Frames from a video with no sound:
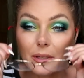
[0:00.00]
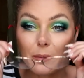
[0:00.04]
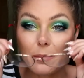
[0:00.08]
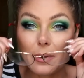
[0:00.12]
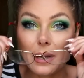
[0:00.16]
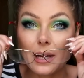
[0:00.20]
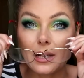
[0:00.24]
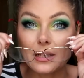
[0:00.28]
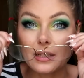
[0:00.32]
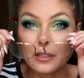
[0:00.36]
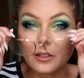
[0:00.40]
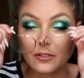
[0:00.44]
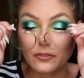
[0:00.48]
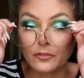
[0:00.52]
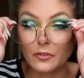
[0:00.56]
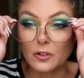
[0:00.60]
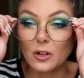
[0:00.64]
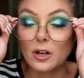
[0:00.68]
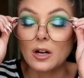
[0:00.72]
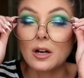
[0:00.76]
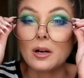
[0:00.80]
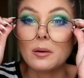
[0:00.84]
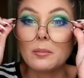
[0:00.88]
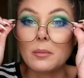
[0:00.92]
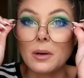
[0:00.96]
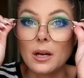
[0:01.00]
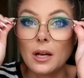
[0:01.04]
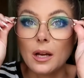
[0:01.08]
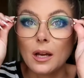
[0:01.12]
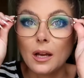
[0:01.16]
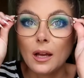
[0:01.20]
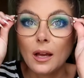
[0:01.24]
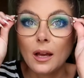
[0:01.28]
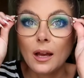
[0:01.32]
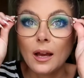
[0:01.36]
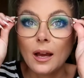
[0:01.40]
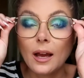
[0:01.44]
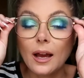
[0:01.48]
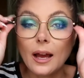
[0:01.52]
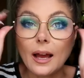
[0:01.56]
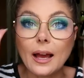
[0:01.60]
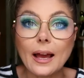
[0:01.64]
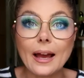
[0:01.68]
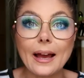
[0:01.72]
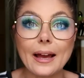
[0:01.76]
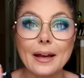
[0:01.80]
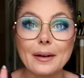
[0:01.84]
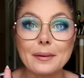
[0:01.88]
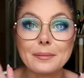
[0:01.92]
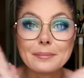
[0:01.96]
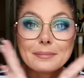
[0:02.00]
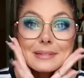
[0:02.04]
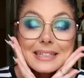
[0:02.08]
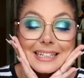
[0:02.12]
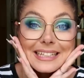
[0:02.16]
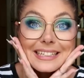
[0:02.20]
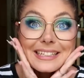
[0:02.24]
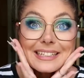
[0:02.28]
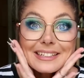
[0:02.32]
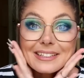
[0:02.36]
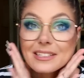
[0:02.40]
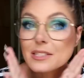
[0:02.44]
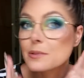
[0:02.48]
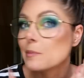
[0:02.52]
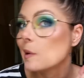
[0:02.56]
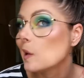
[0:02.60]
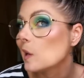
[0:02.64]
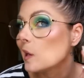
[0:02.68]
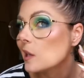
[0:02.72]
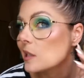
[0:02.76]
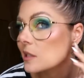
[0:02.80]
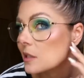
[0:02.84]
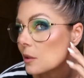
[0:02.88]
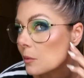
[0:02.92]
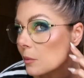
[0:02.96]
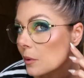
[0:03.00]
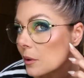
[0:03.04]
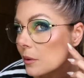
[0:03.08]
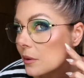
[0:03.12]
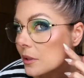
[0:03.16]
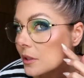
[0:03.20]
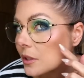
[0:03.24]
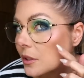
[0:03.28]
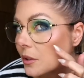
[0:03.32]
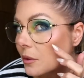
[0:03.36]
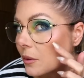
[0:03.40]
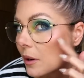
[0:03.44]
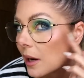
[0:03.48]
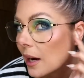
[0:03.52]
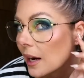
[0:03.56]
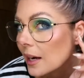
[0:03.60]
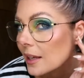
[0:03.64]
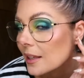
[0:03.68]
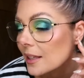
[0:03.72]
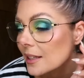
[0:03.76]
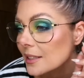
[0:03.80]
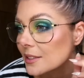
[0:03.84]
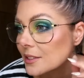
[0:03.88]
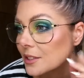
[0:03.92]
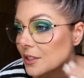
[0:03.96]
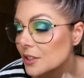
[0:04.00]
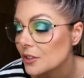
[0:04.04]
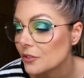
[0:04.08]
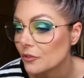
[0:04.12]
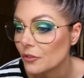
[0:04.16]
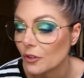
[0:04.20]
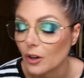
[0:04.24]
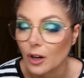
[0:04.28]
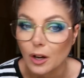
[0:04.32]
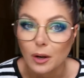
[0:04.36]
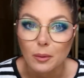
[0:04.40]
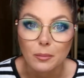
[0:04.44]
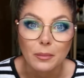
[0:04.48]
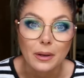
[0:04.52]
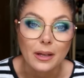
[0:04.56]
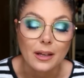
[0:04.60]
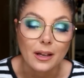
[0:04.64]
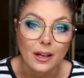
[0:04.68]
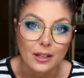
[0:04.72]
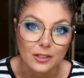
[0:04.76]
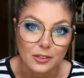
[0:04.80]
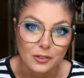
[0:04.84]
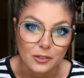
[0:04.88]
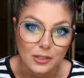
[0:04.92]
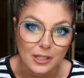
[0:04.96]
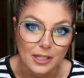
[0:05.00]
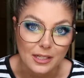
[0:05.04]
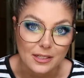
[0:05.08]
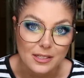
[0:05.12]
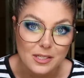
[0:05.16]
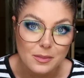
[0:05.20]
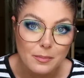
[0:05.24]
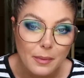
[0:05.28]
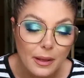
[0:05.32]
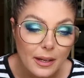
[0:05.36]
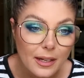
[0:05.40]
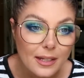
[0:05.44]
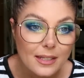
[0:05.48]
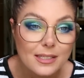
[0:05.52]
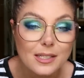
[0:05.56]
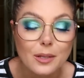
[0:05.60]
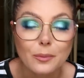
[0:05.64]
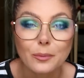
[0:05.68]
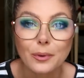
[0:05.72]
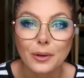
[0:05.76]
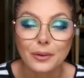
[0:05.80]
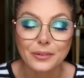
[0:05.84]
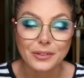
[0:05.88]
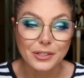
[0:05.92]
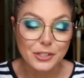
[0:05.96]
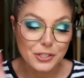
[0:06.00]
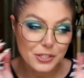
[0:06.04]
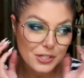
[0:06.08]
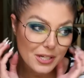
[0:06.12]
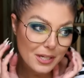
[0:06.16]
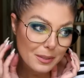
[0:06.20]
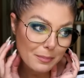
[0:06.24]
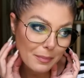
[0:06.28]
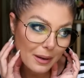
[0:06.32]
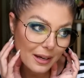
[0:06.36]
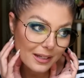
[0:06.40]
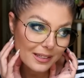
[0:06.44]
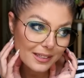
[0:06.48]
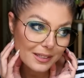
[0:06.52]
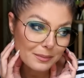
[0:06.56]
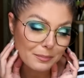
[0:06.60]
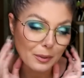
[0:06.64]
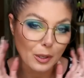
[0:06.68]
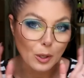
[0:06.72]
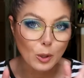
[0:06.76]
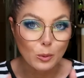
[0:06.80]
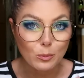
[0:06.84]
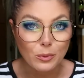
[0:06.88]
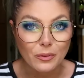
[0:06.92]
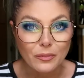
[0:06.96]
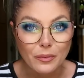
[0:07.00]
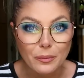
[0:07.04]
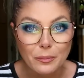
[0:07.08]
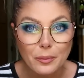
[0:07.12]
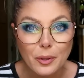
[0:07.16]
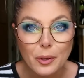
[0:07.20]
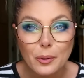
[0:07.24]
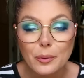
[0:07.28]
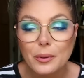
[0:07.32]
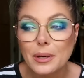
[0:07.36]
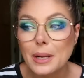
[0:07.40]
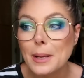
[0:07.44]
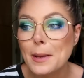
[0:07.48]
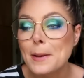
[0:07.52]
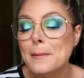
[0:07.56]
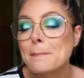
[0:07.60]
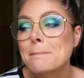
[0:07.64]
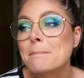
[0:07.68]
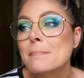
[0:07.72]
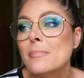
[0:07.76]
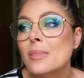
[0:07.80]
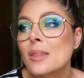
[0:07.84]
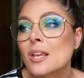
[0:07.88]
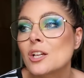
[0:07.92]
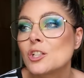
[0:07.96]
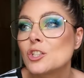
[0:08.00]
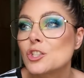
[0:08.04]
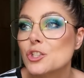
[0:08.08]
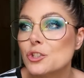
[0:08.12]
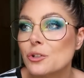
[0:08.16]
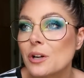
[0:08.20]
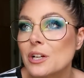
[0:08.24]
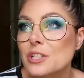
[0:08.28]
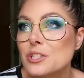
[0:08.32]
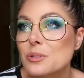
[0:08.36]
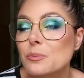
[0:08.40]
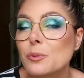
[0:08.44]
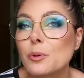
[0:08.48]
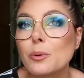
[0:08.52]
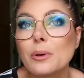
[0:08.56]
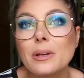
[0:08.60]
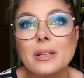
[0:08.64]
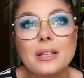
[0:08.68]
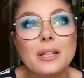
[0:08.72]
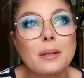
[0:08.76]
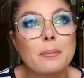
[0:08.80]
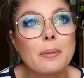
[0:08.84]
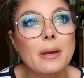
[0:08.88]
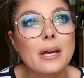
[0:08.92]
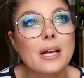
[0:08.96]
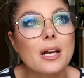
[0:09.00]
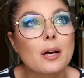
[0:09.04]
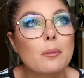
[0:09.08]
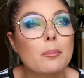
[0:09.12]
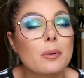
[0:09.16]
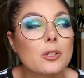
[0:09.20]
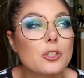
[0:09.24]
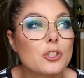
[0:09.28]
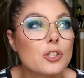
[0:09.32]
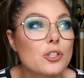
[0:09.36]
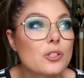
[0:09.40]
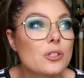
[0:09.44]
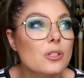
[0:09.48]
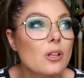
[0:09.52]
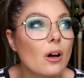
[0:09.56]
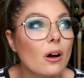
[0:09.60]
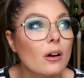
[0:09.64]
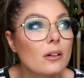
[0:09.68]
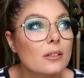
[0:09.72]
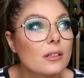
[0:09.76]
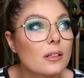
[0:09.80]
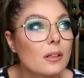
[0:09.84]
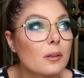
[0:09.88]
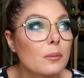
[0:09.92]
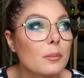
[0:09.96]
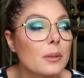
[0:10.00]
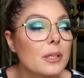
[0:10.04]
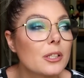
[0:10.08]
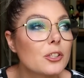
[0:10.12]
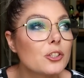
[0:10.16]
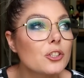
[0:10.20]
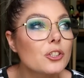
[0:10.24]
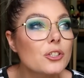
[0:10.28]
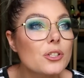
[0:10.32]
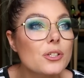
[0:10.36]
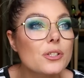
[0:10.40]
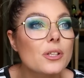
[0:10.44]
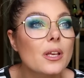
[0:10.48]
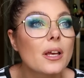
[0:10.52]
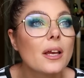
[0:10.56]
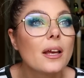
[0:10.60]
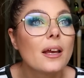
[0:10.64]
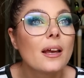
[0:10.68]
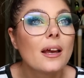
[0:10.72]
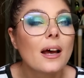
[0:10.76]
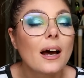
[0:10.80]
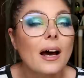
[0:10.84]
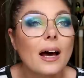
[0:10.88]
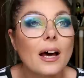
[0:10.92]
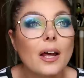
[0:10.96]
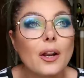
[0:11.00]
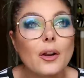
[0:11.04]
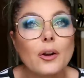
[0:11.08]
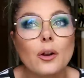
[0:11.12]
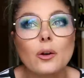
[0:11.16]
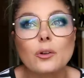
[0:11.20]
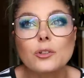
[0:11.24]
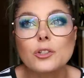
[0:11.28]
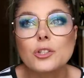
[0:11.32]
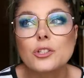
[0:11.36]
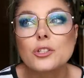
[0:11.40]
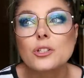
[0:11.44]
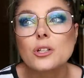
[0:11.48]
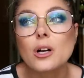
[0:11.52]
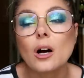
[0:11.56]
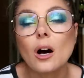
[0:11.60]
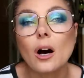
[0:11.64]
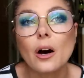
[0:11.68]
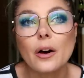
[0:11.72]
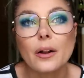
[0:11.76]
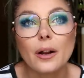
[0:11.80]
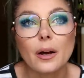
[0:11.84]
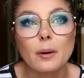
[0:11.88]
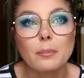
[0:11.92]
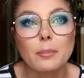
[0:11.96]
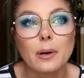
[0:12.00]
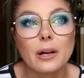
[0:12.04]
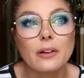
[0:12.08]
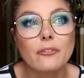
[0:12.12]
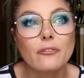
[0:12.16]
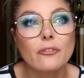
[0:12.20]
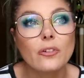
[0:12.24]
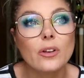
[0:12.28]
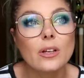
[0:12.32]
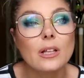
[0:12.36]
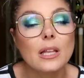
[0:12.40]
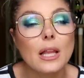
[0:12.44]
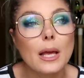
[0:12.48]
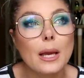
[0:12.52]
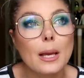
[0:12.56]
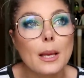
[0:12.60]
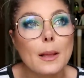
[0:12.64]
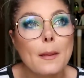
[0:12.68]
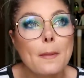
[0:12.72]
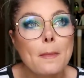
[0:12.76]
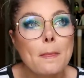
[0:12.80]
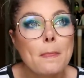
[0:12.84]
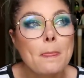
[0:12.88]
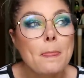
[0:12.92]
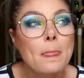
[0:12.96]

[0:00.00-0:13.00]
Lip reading: palette from Little Cosmetics. I'm wearing the new highlighter from Unearthly Cosmetics. I'm wearing the cheek palette by OPV Beauty. Just tried some new indie makeup and just talked a little bit. Just, I don't know, just caught up. I feel like